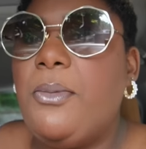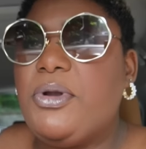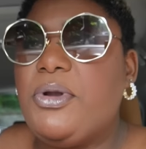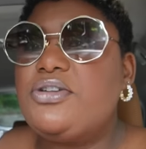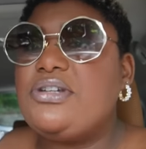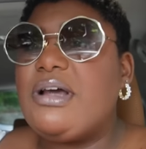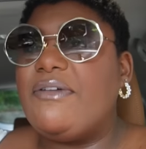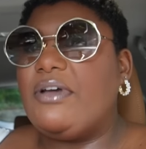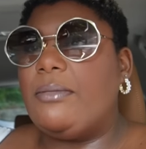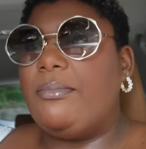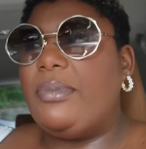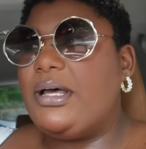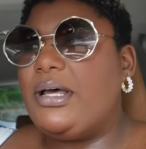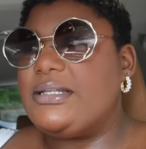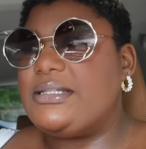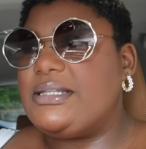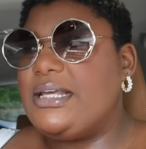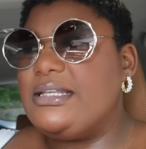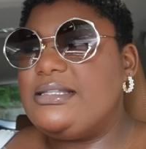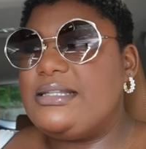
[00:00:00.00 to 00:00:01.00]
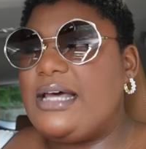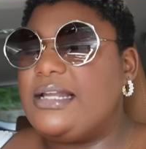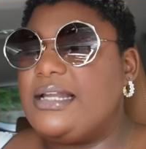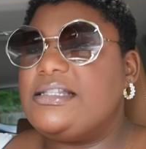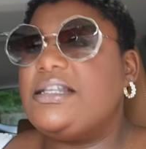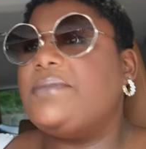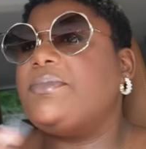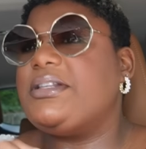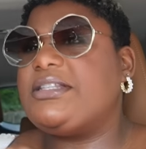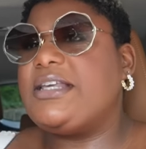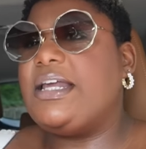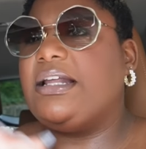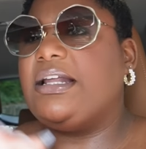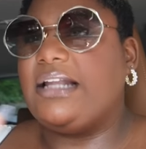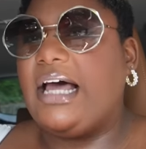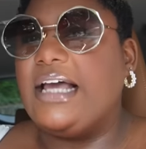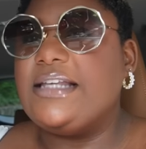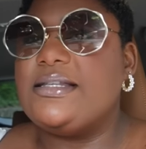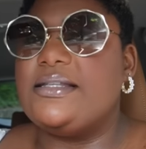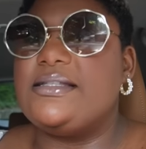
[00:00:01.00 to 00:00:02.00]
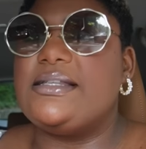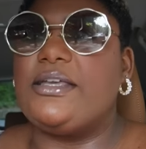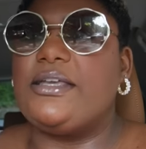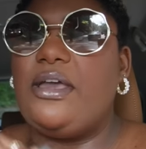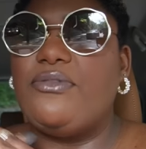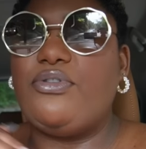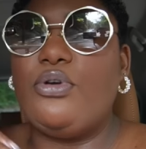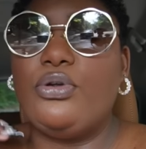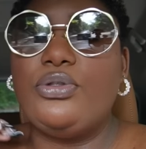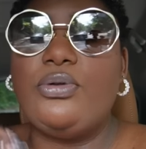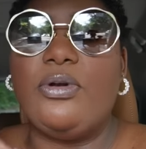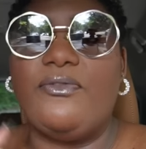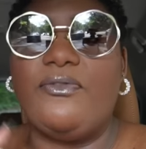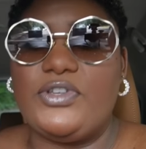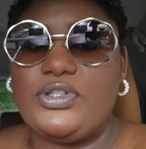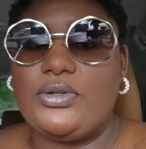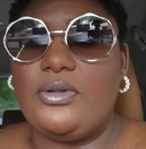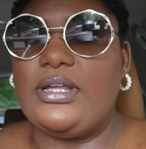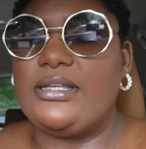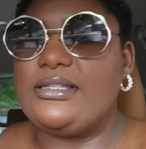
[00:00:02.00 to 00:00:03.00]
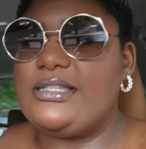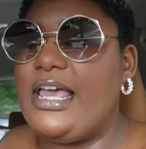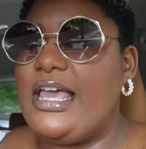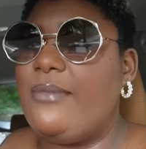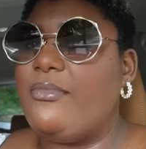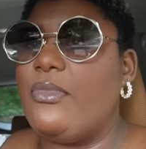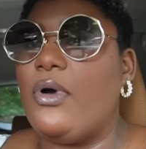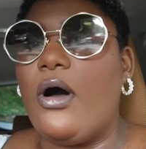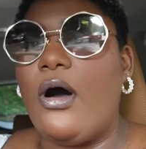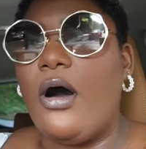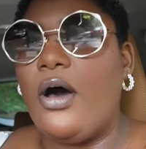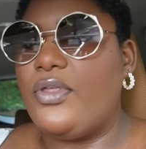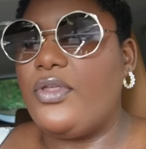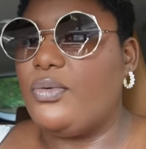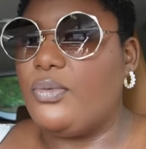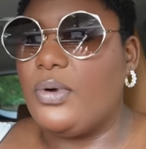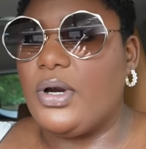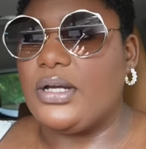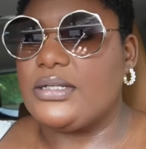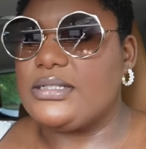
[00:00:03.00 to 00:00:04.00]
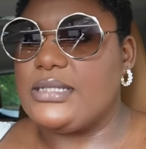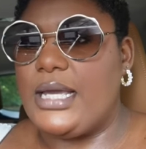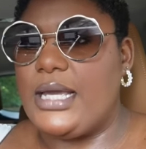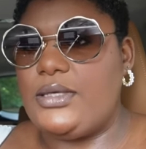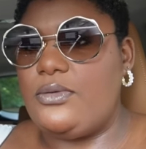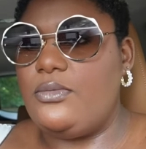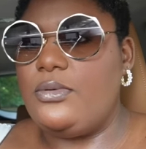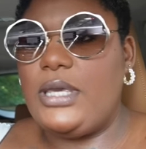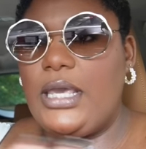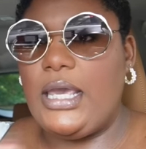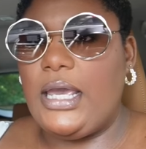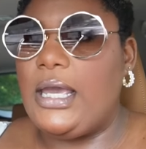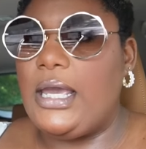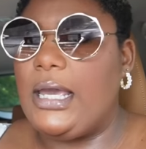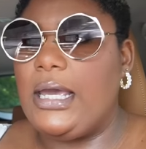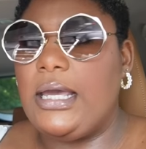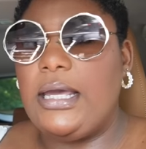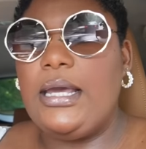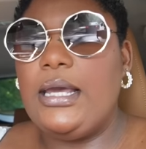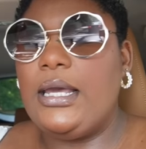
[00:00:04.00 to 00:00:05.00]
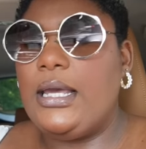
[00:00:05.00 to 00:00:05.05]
when you're driving a bus, it's not as simple as getting a license. Like, you have to go through a physical exam, all the works. Like, you can't